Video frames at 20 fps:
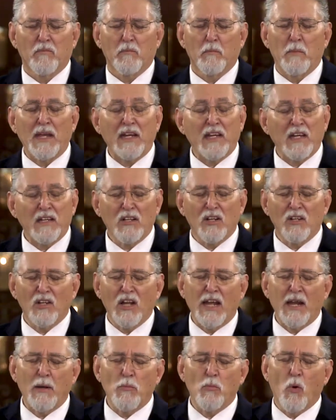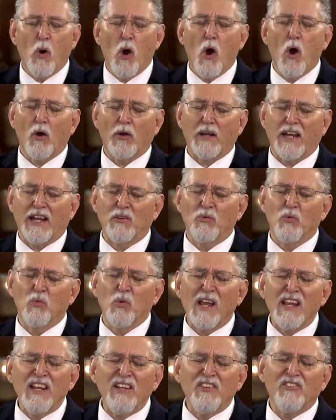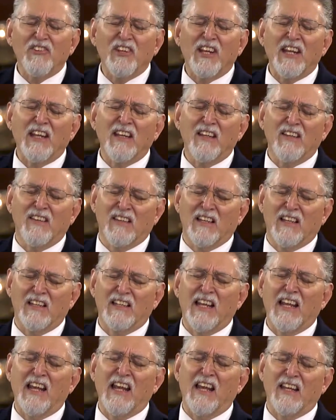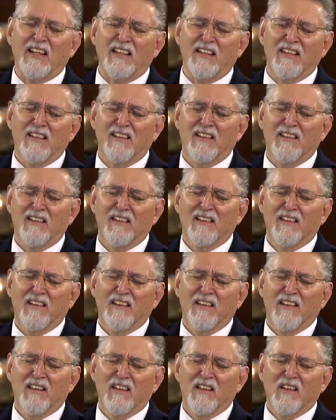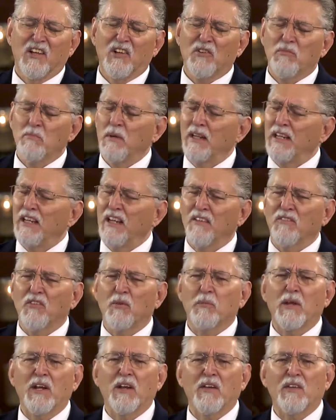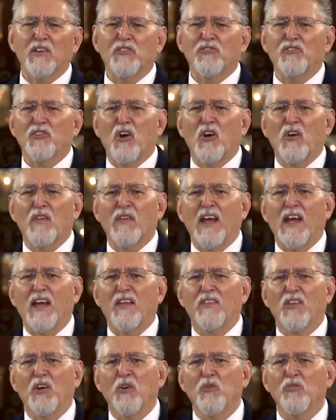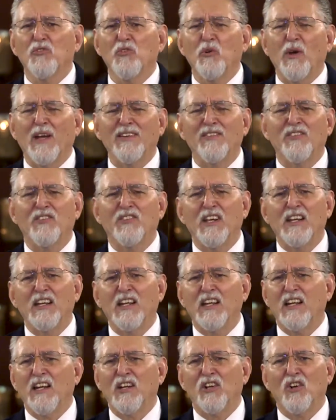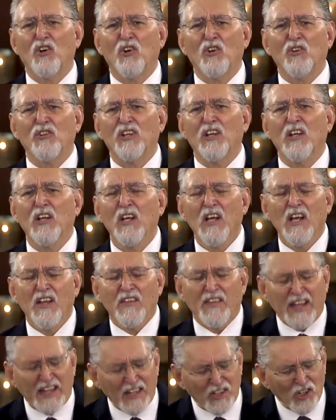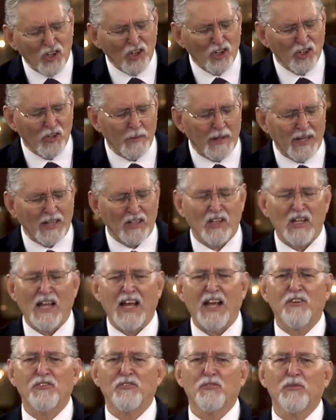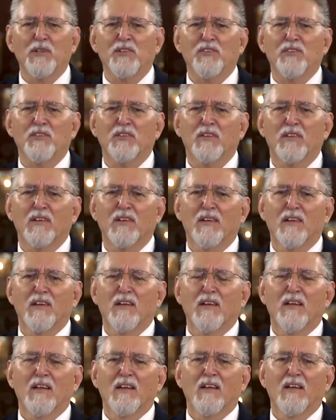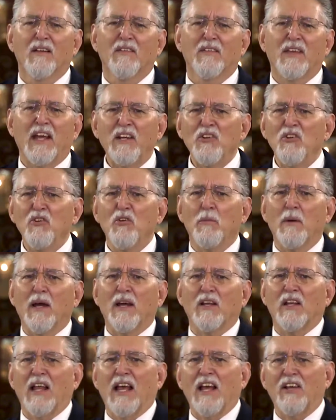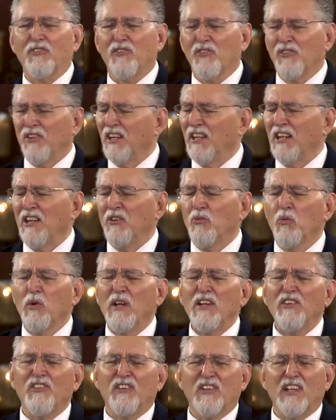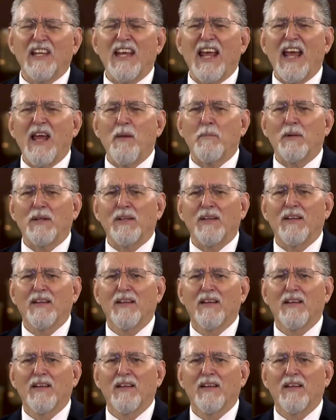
making the lame walk, and raising the dead. There's many of them there that saw that. Those who hadn't seen it had heard, they had heard about Lazarus. They knew about Lazarus. It had recently happened.